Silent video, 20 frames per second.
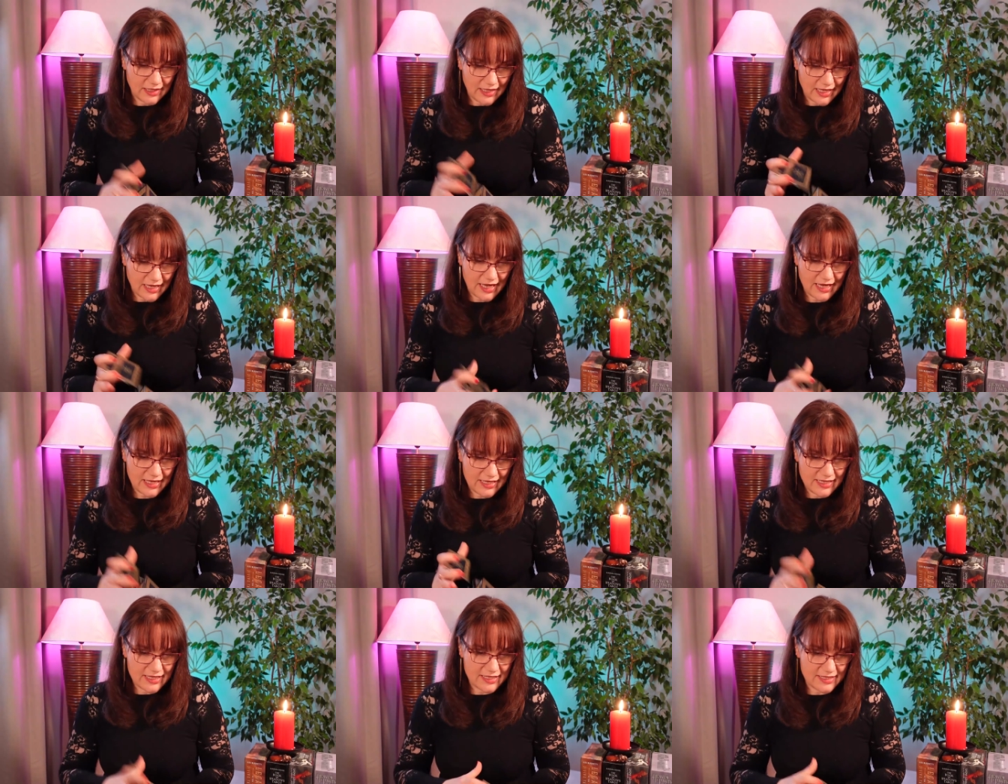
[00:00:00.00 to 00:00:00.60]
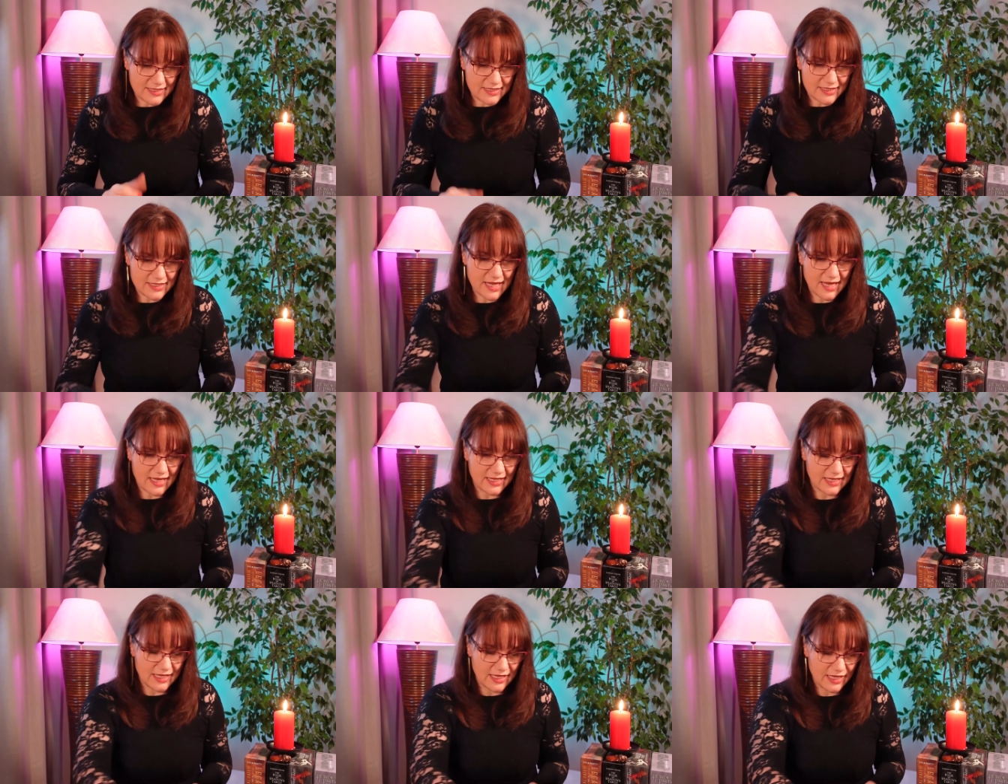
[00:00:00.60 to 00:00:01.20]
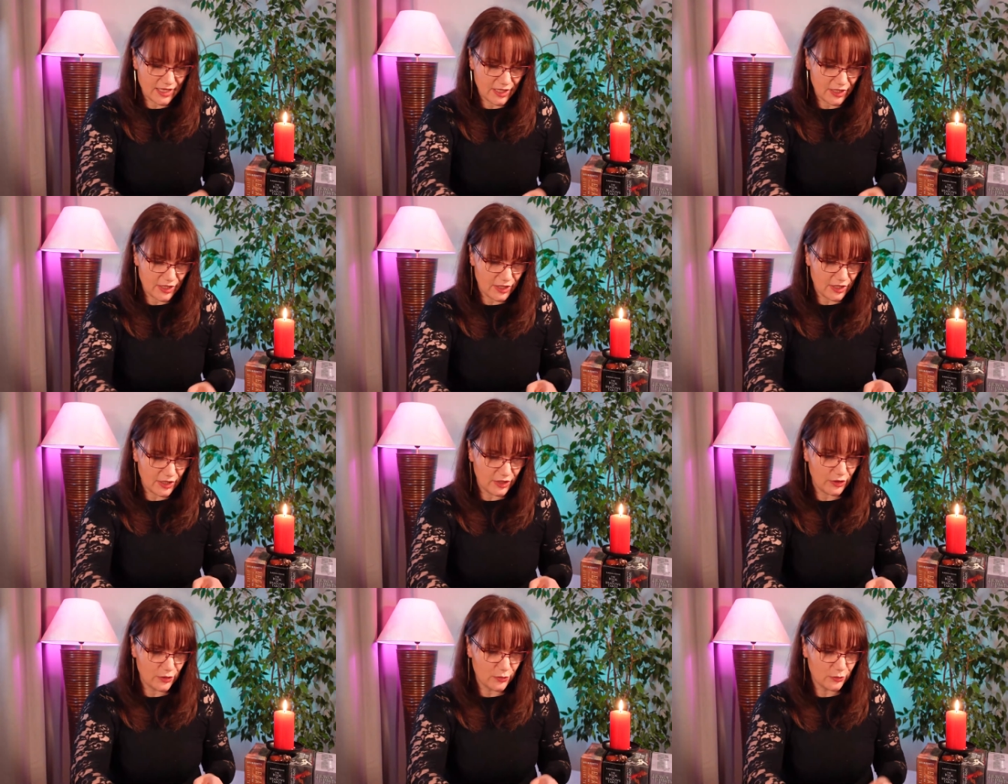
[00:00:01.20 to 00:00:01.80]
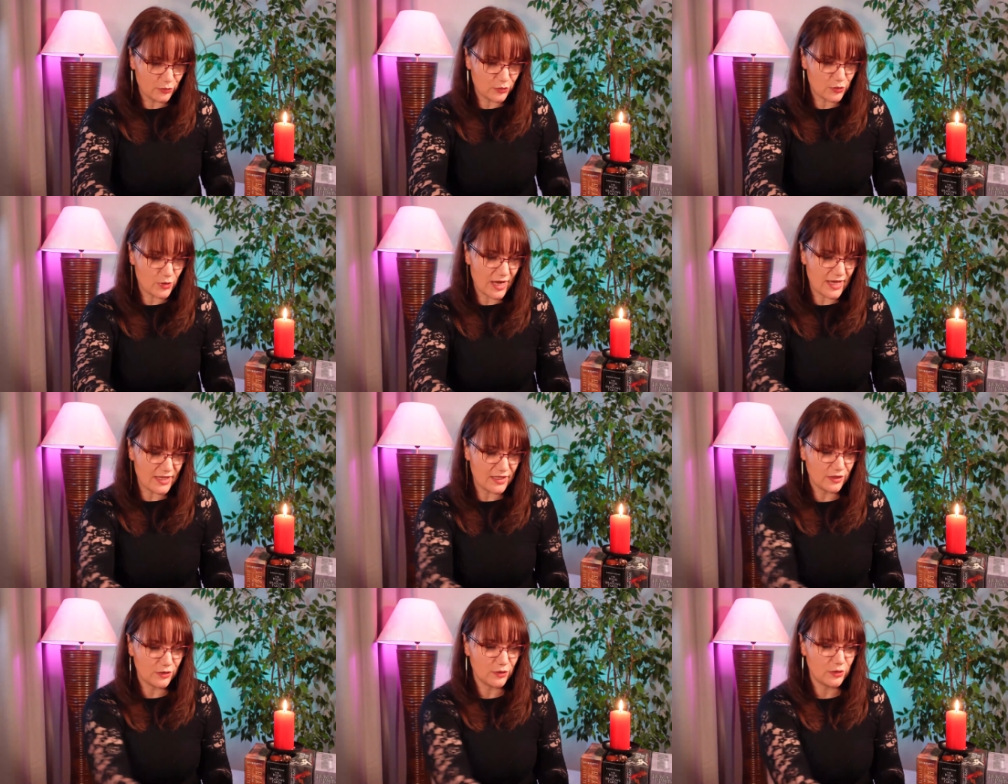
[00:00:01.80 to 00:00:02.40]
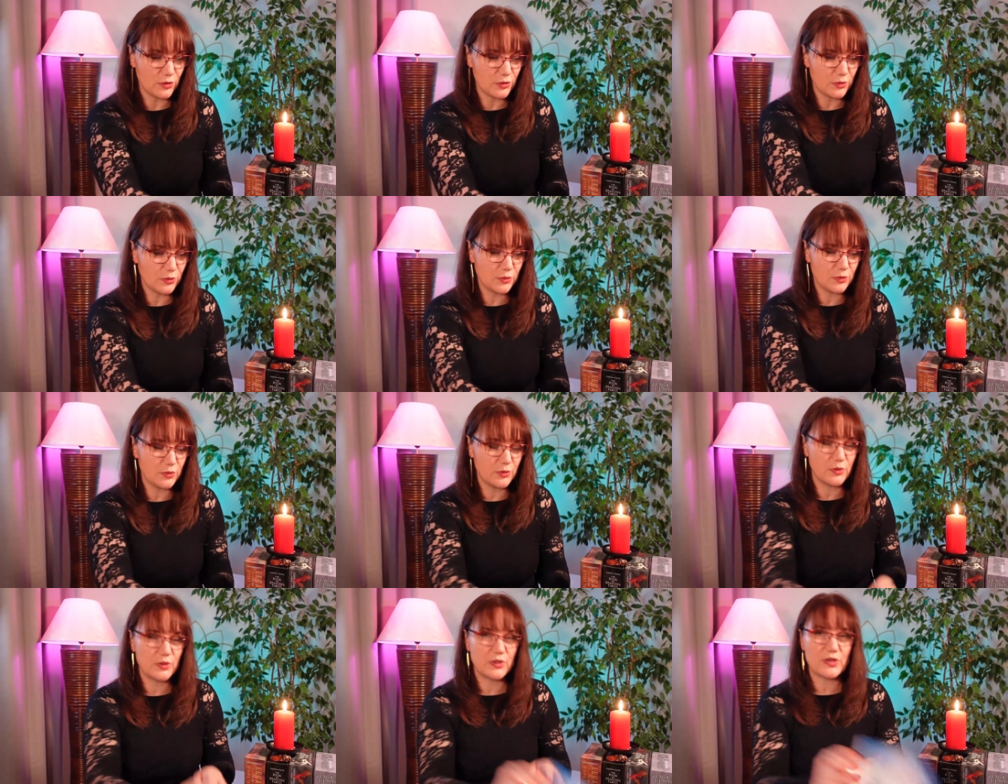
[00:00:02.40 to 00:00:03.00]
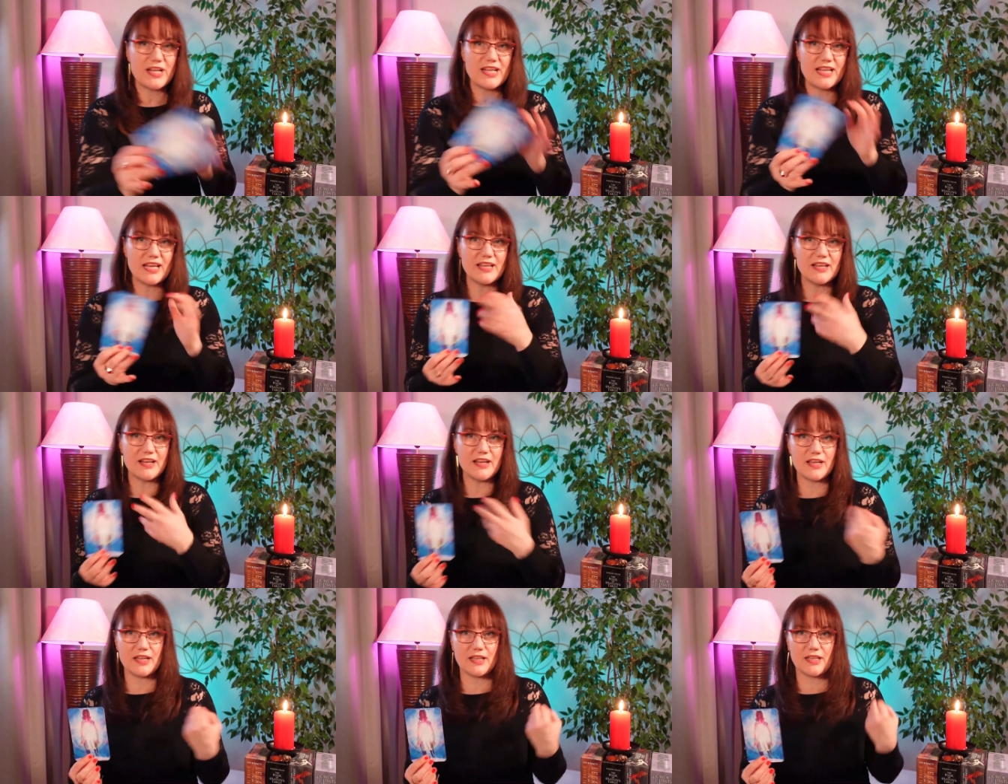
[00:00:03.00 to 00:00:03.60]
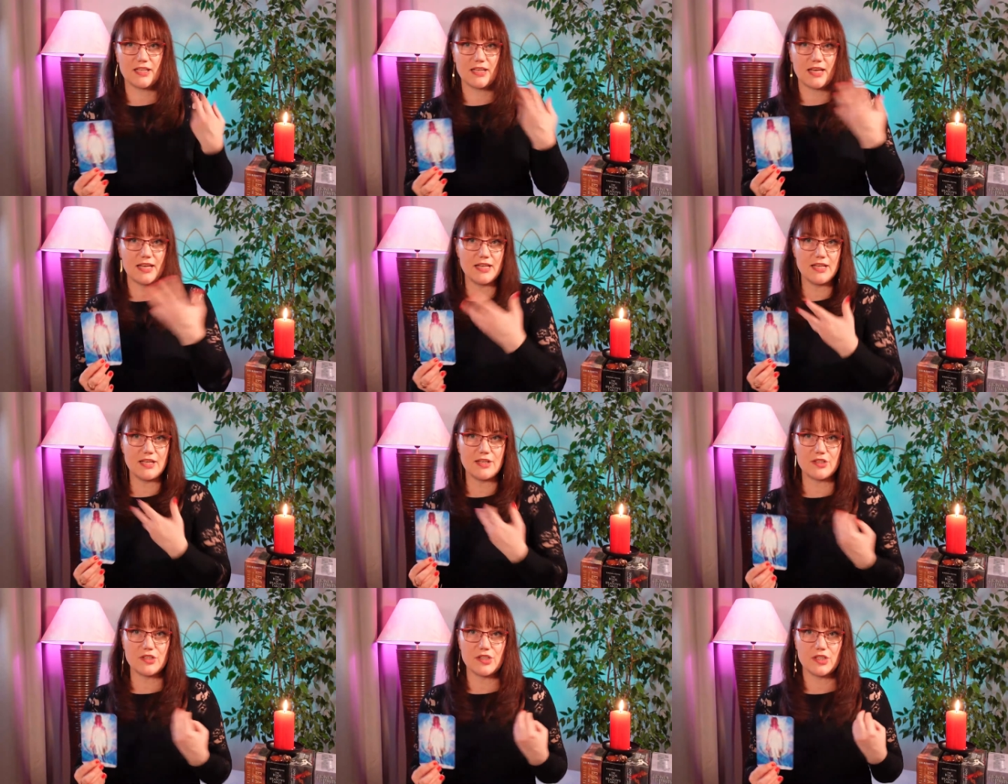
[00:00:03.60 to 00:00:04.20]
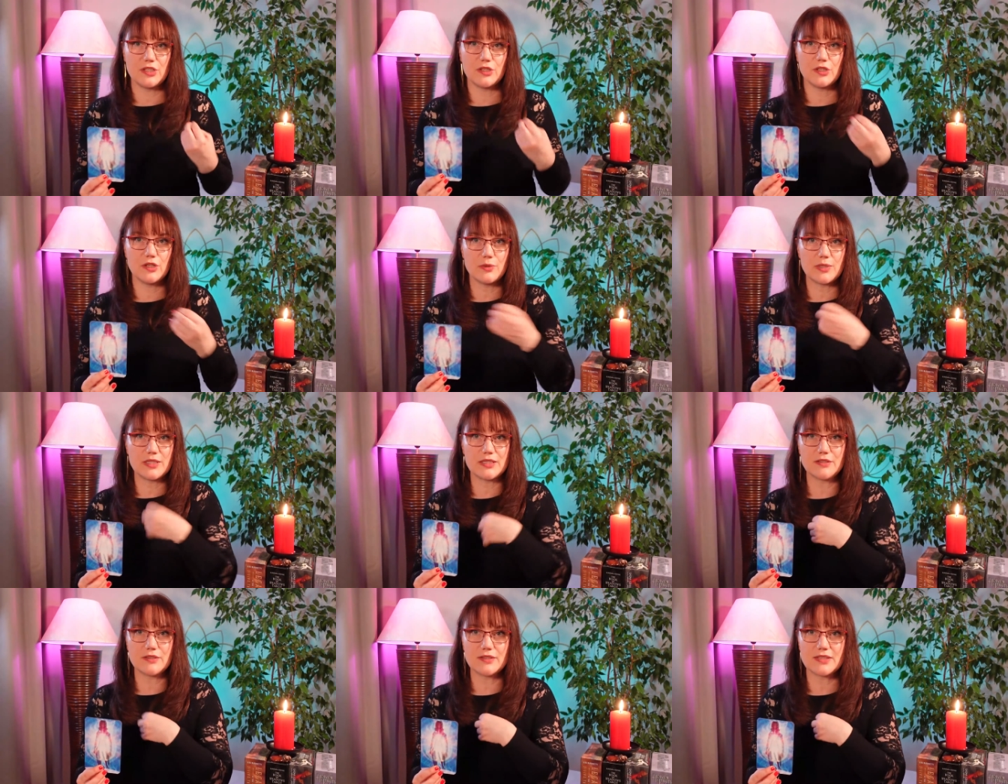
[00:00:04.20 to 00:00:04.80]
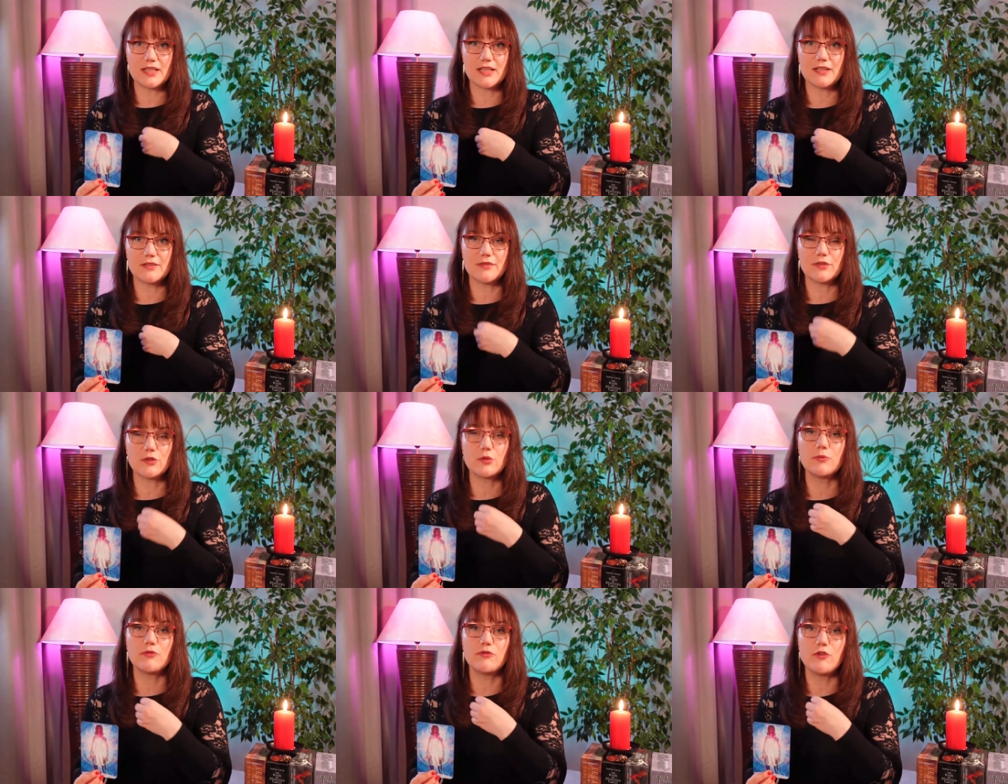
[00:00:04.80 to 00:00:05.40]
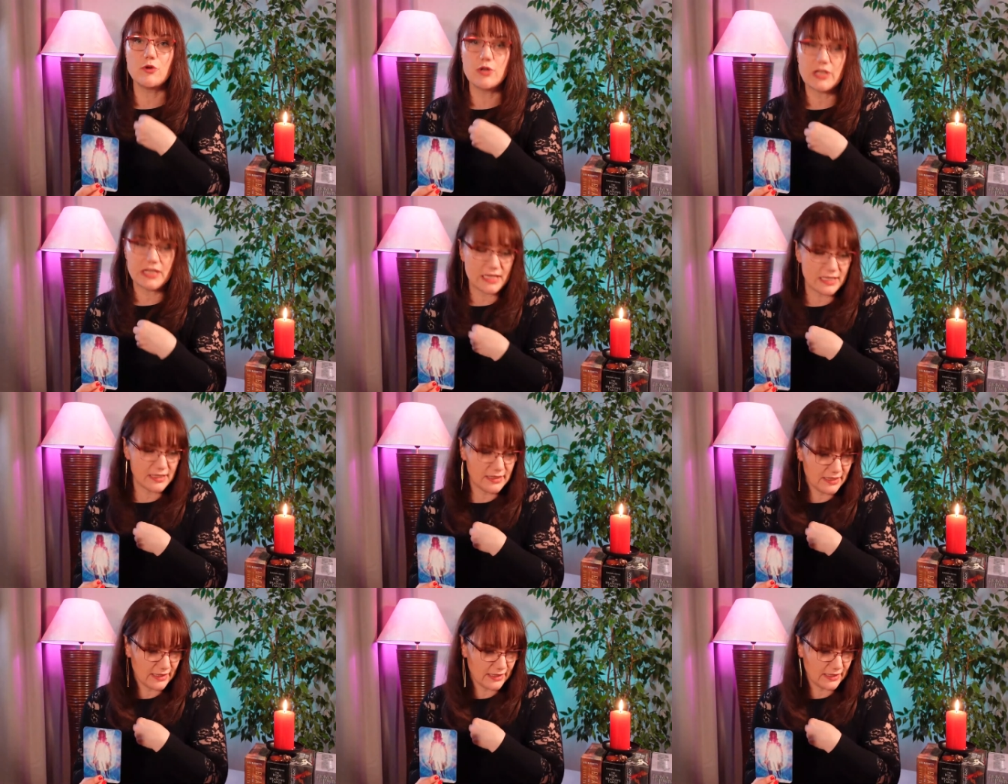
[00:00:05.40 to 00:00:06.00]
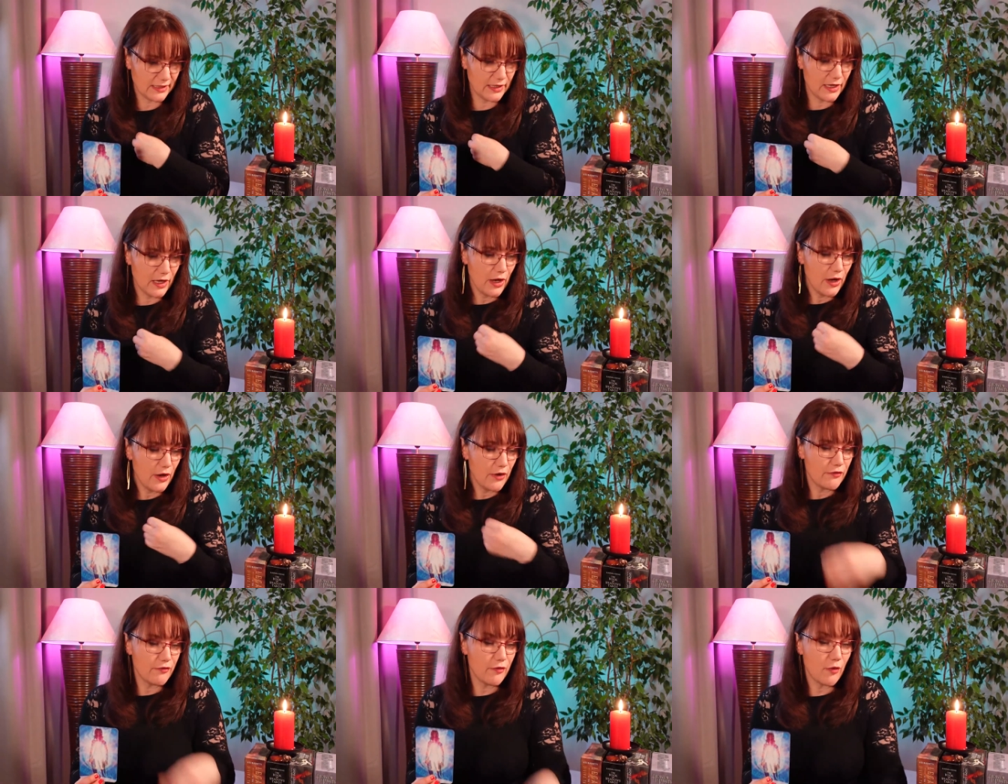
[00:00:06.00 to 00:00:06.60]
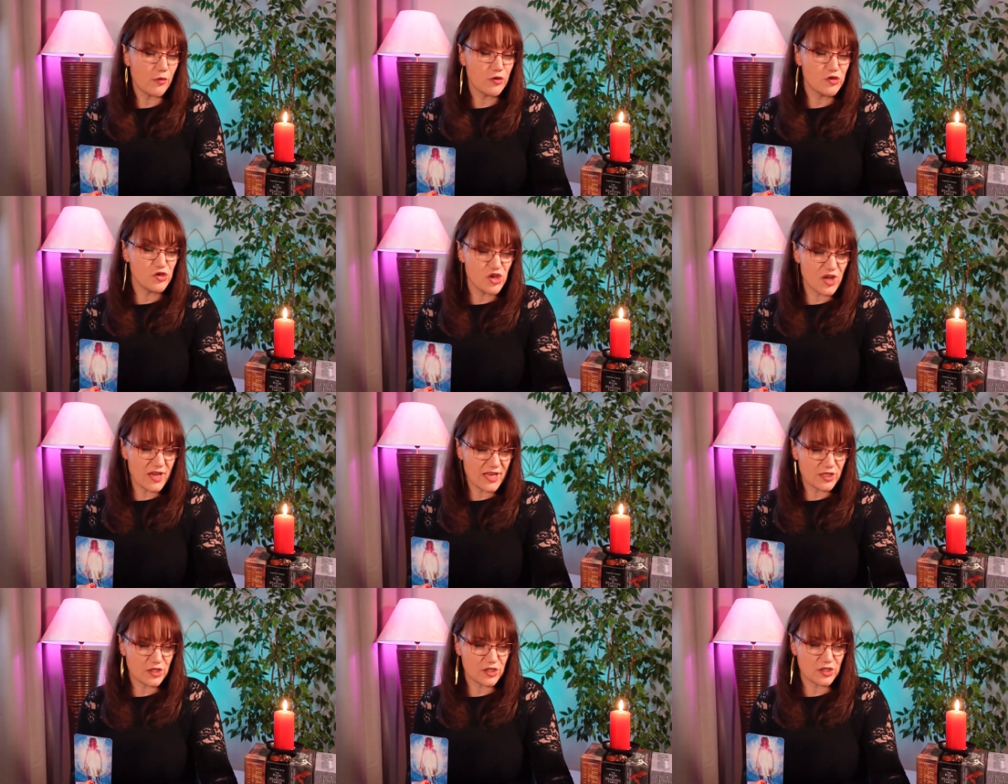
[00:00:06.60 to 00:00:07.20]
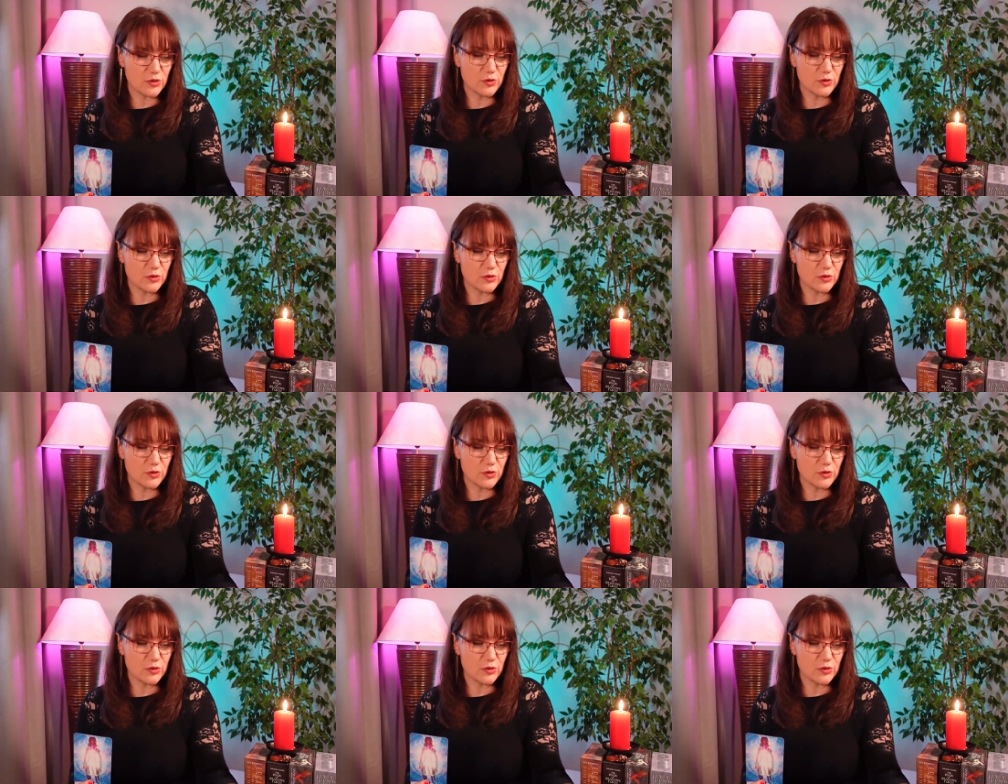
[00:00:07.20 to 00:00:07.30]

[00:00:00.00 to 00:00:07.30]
And this is like you trying to redirect energy towards yourself for healing, for change.